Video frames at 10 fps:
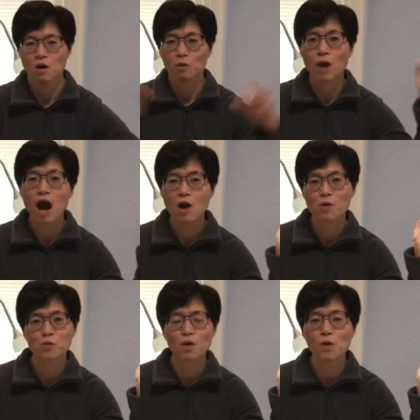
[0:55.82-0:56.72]

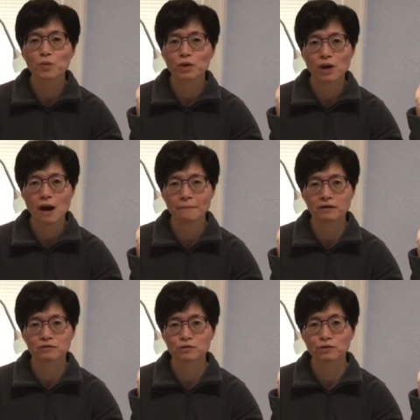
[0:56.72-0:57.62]
Wow, what will
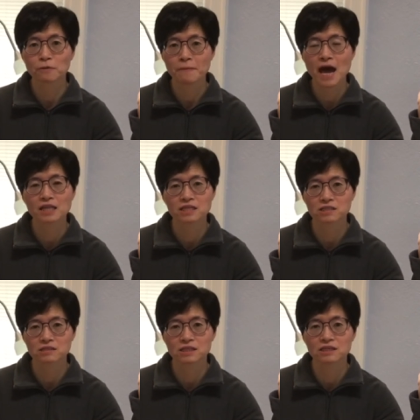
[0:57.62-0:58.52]
happen to the
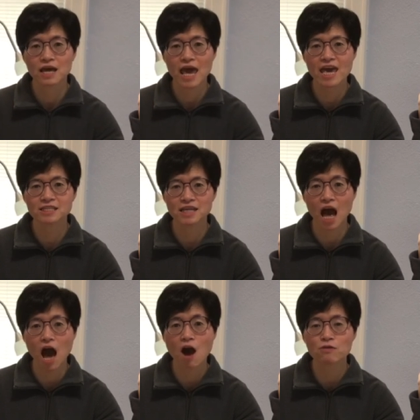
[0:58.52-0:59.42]
pennies in 8
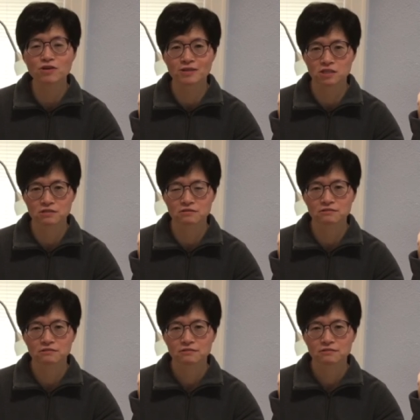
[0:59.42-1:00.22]
hours?